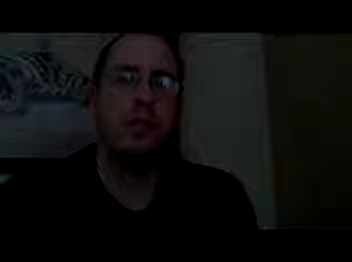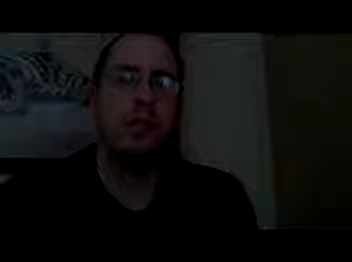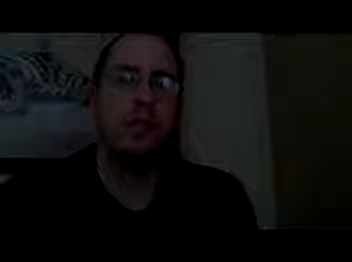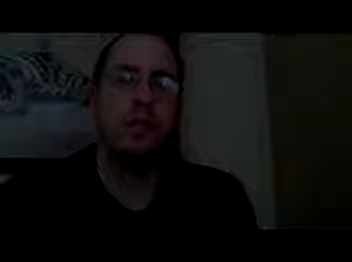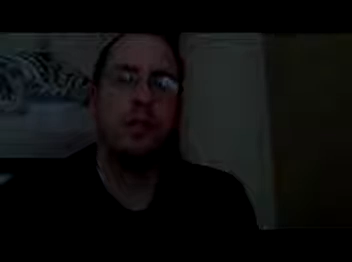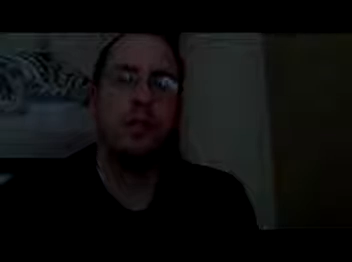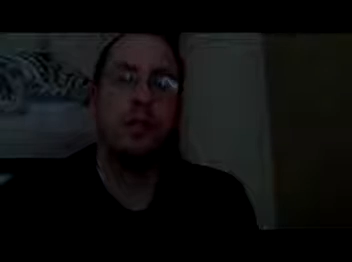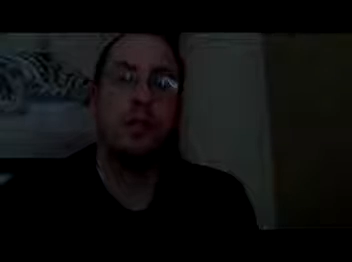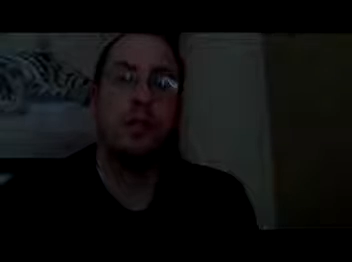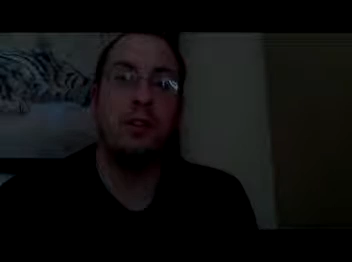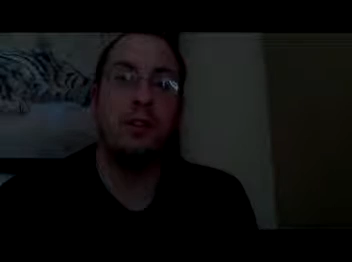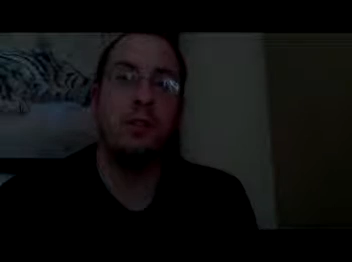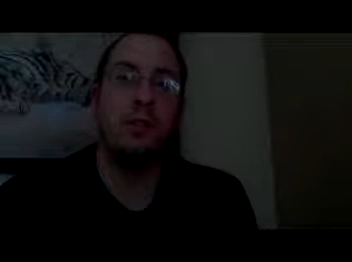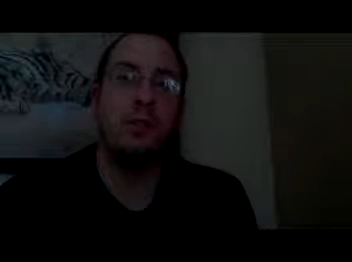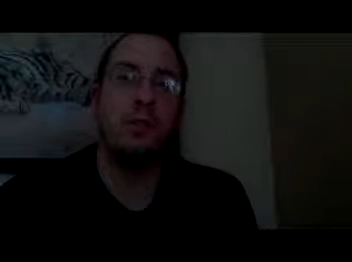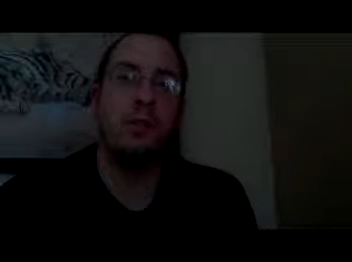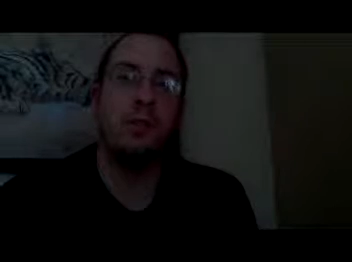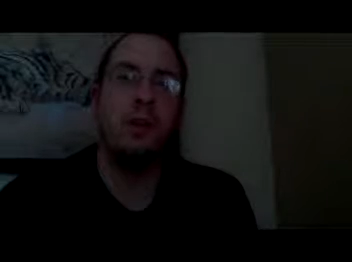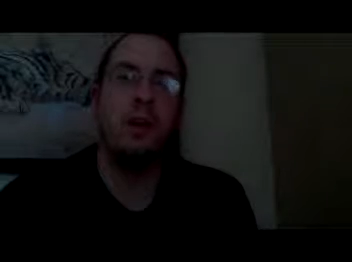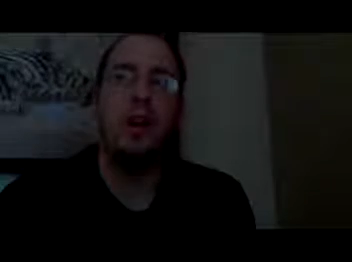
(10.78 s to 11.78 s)
anything on
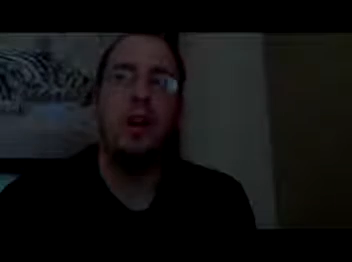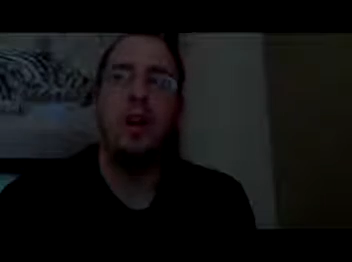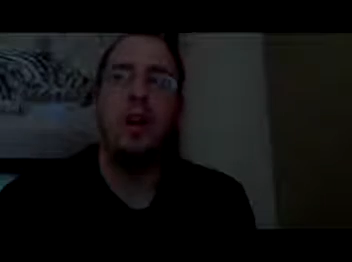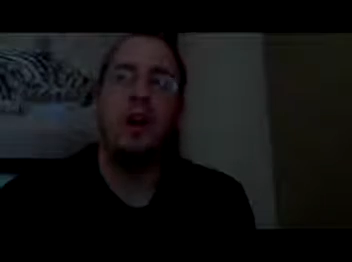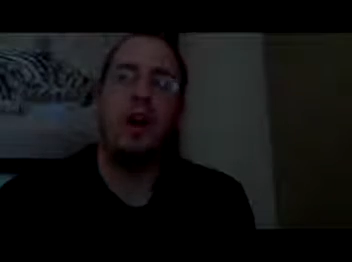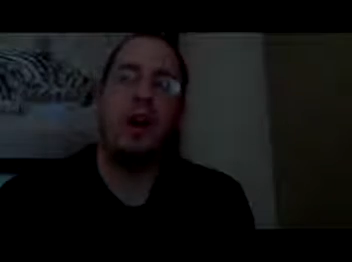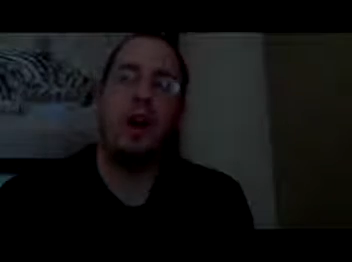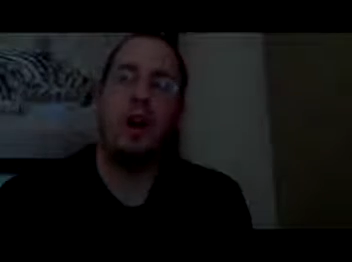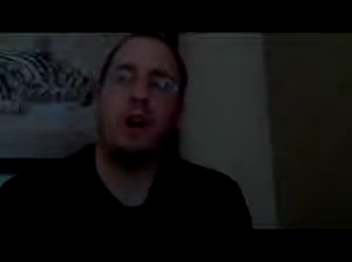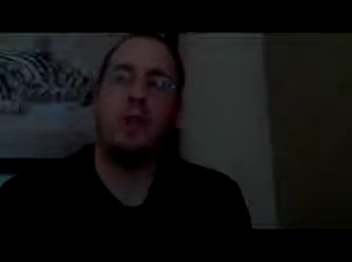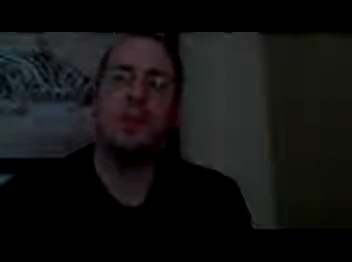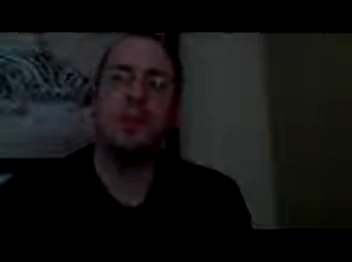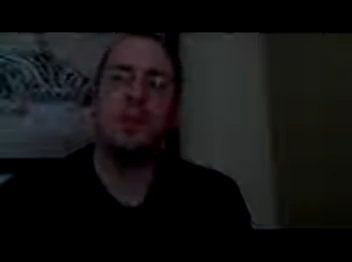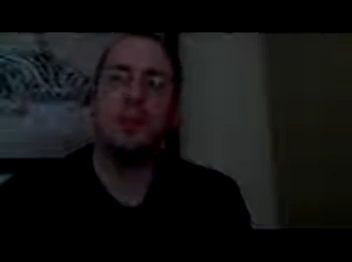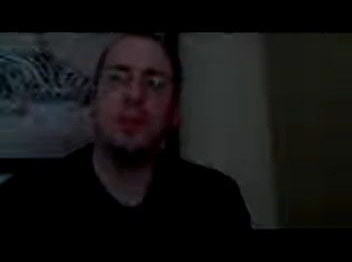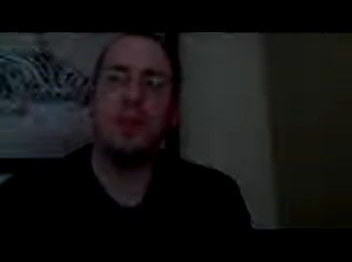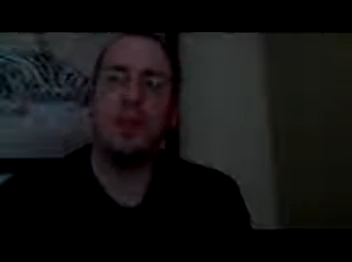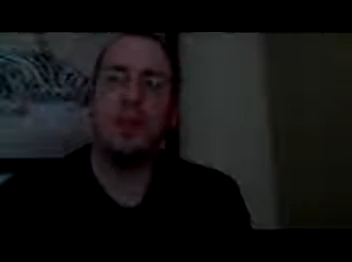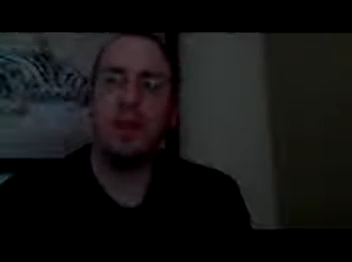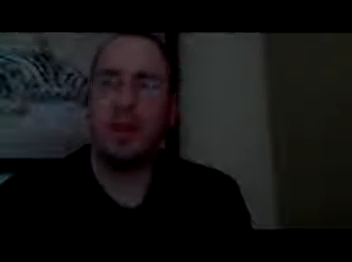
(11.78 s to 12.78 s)
YouTube. I was on
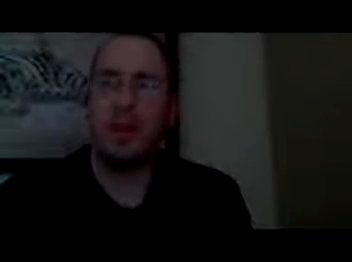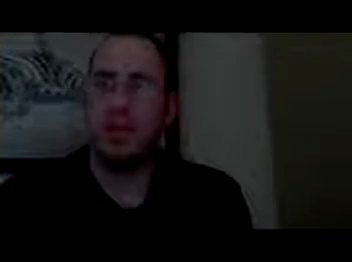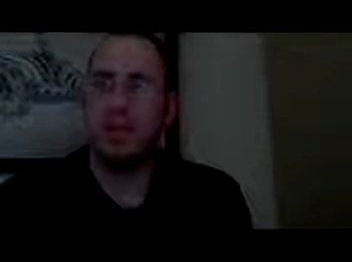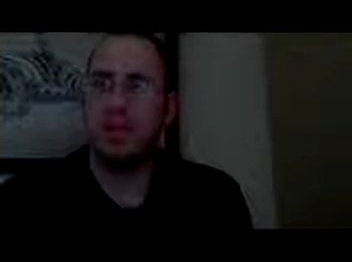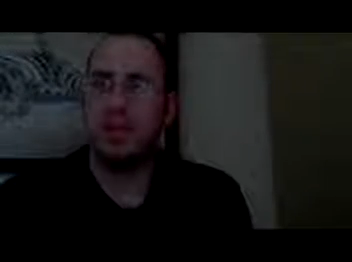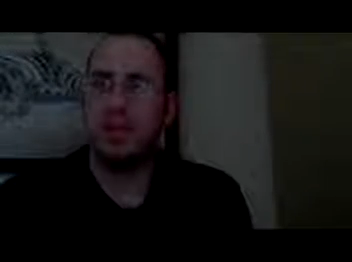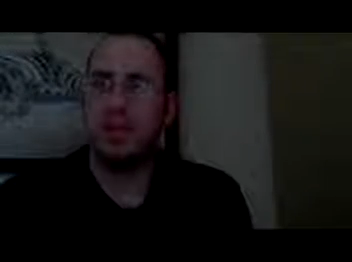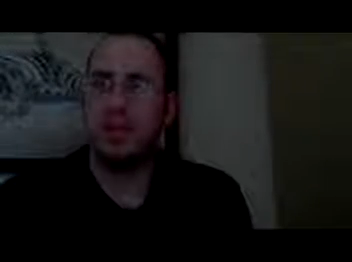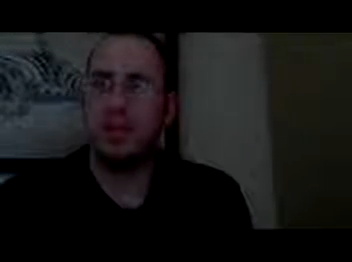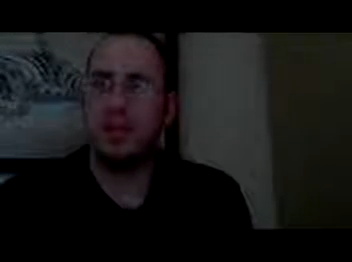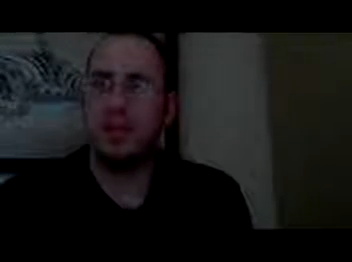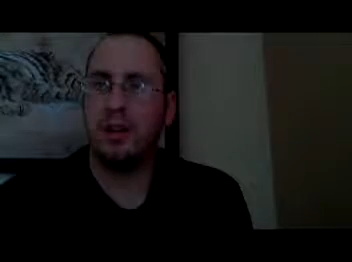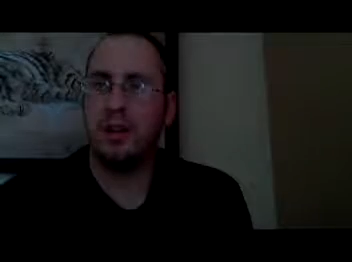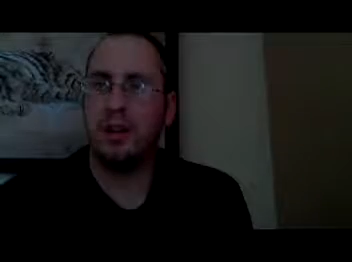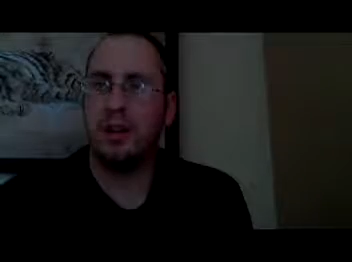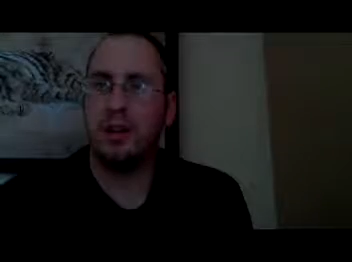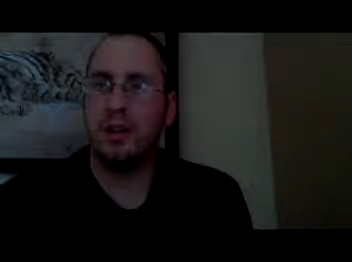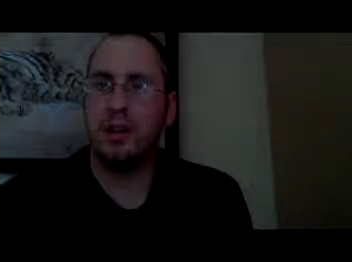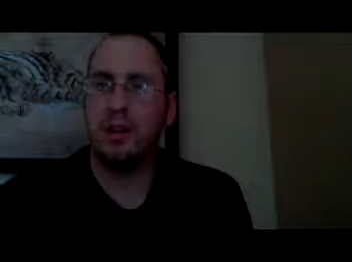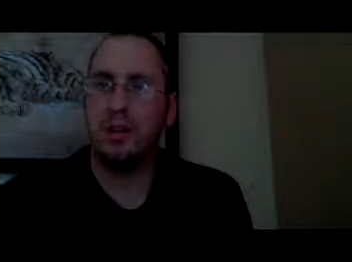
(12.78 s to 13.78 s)
vacation
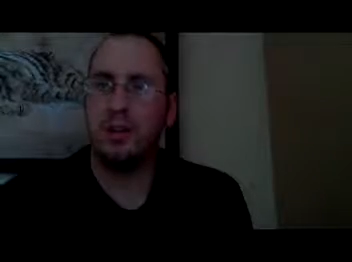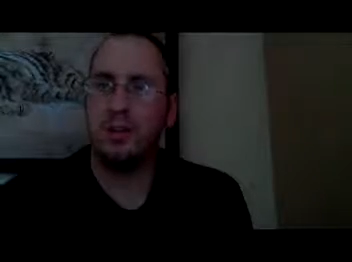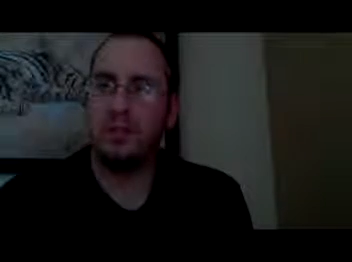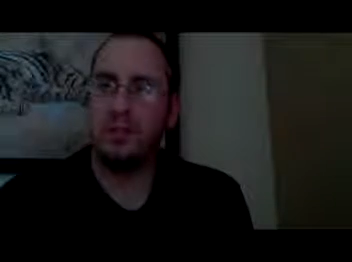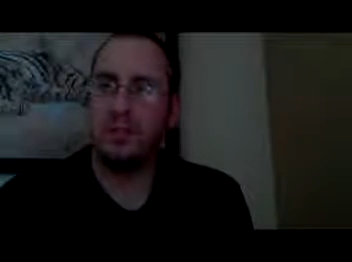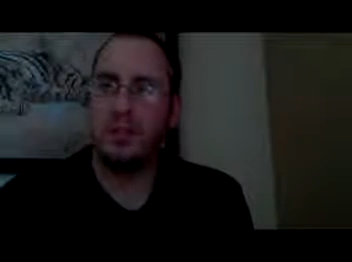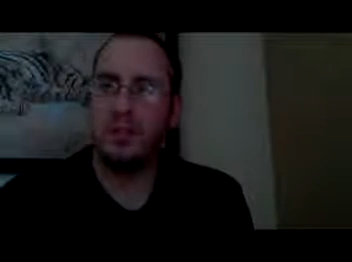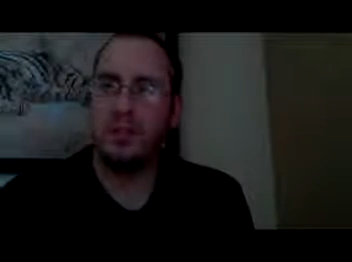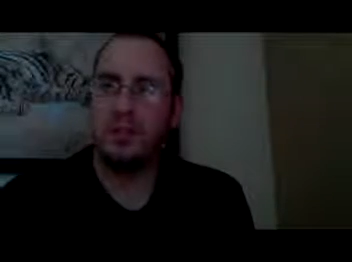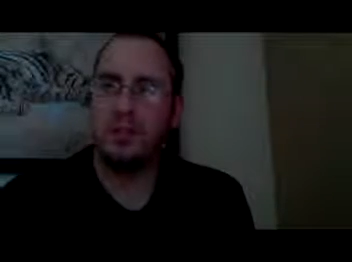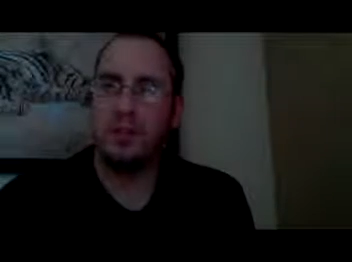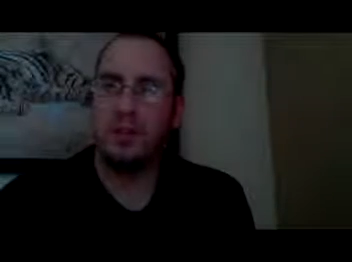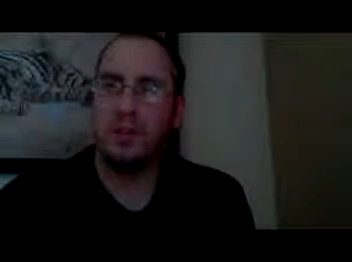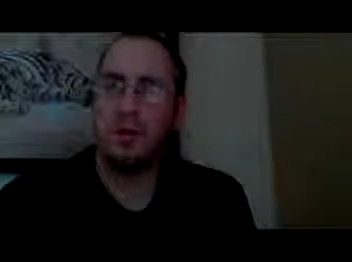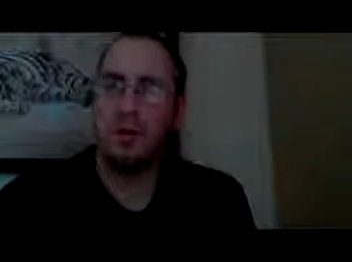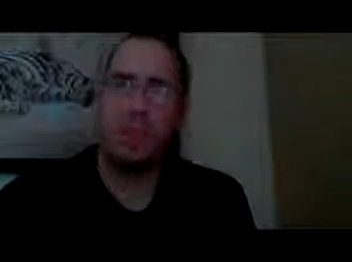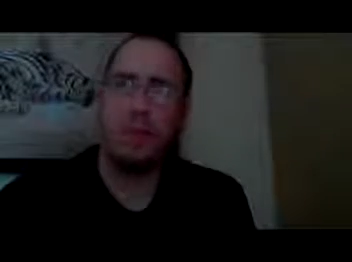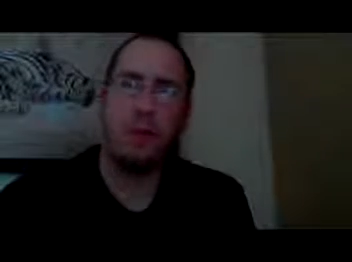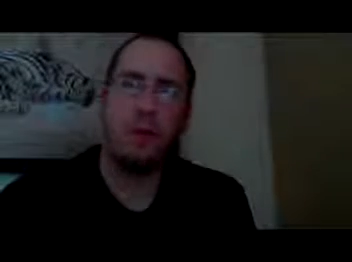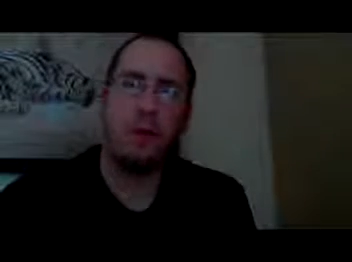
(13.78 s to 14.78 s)
2 weeks
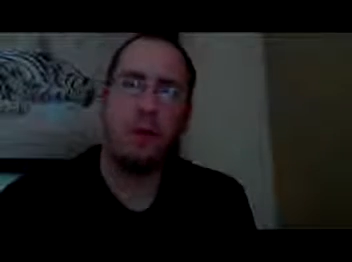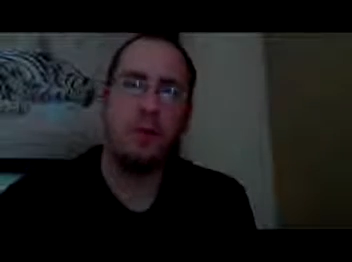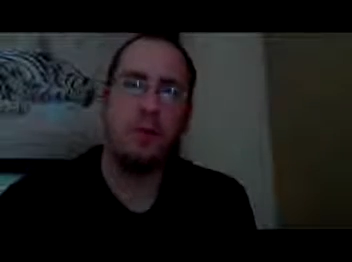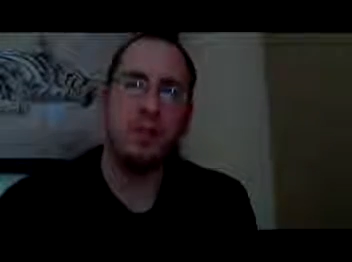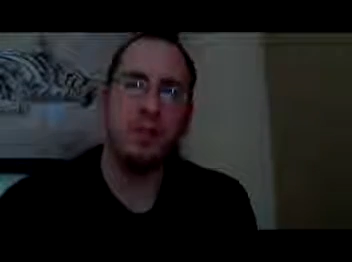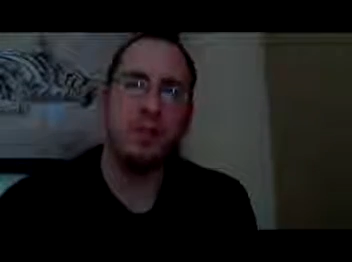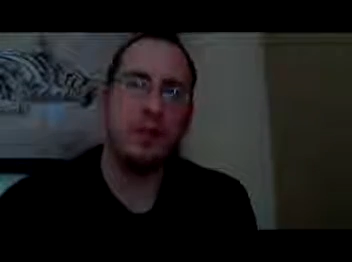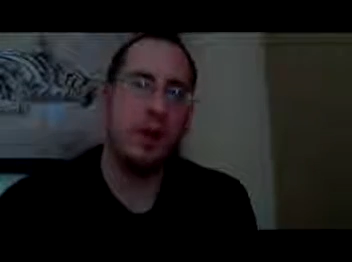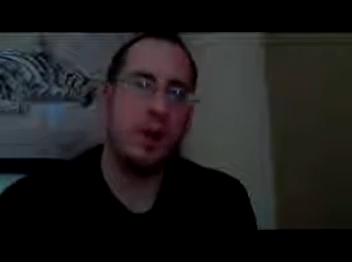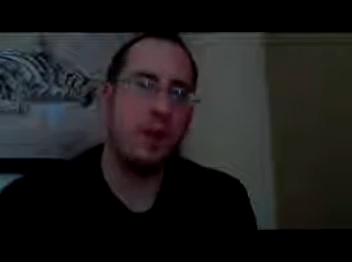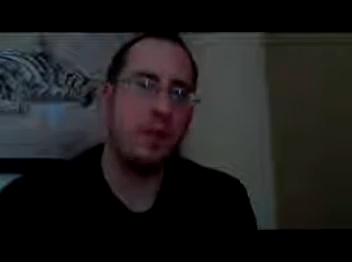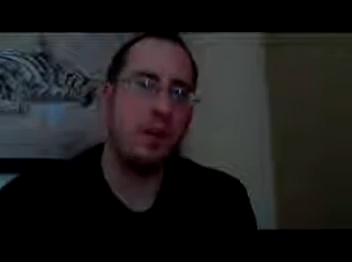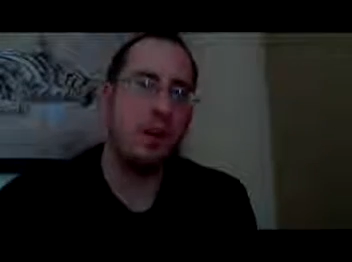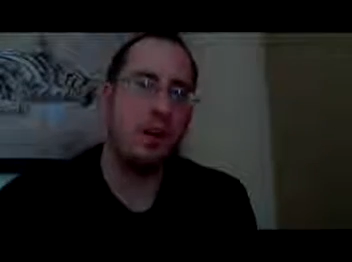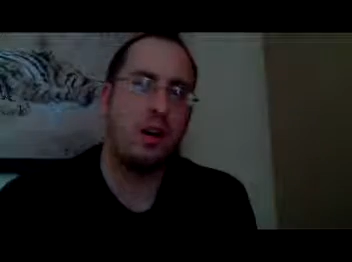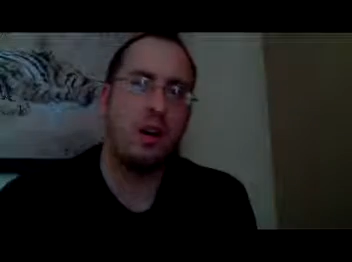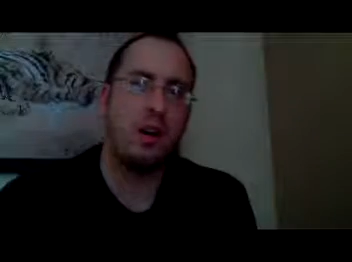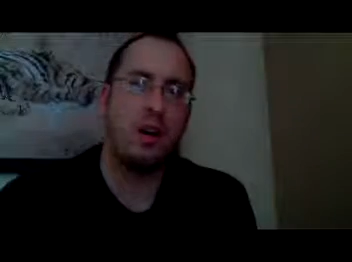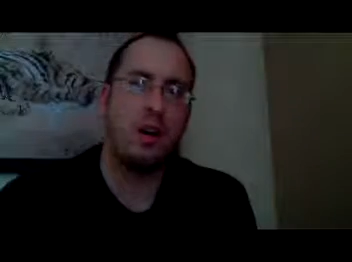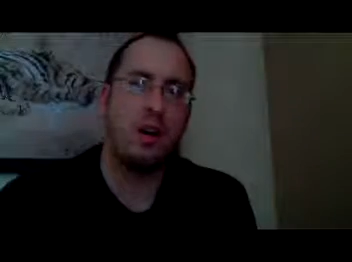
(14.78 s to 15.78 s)
ago. Went to
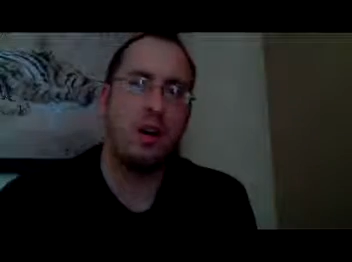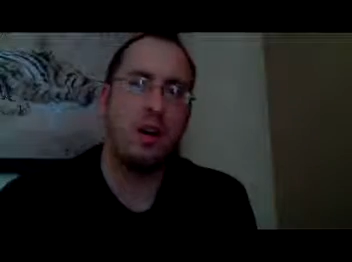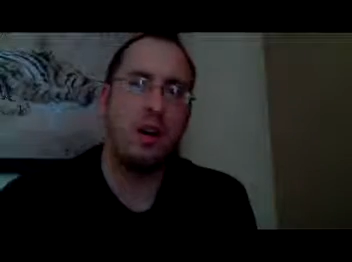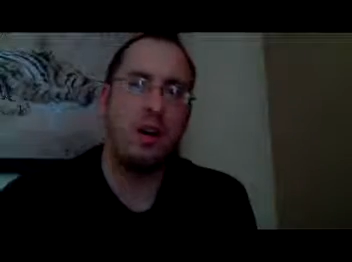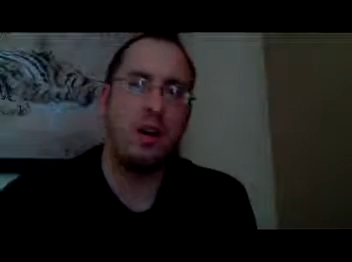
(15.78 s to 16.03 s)
Comic-Con.